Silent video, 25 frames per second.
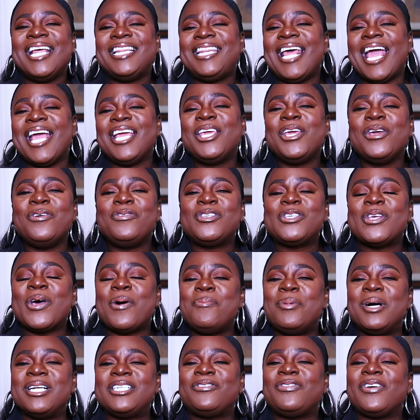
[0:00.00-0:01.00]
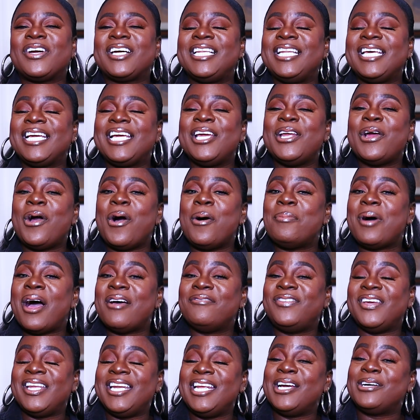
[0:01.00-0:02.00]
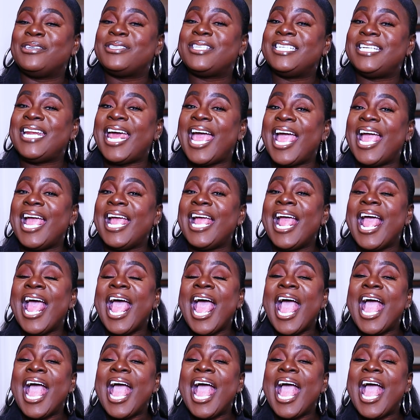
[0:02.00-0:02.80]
thank you so much for clicking on my video today.